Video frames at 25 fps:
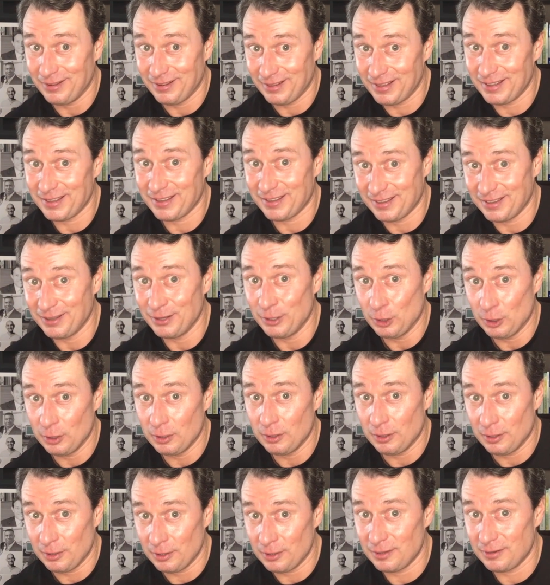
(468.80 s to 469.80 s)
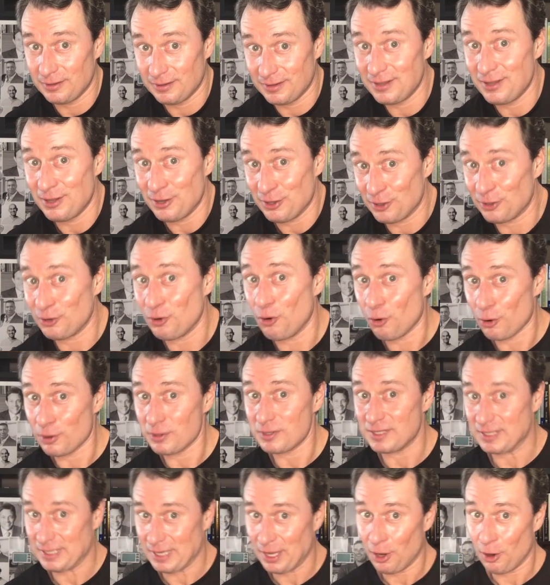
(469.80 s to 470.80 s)
Like a
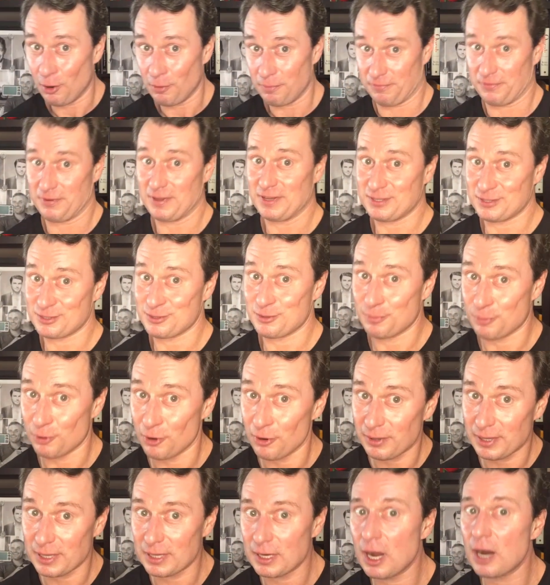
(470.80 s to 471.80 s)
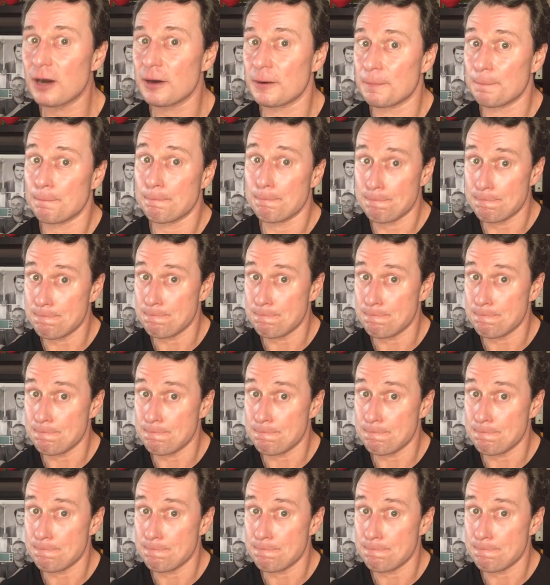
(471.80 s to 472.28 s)
course to help fix the broken heart.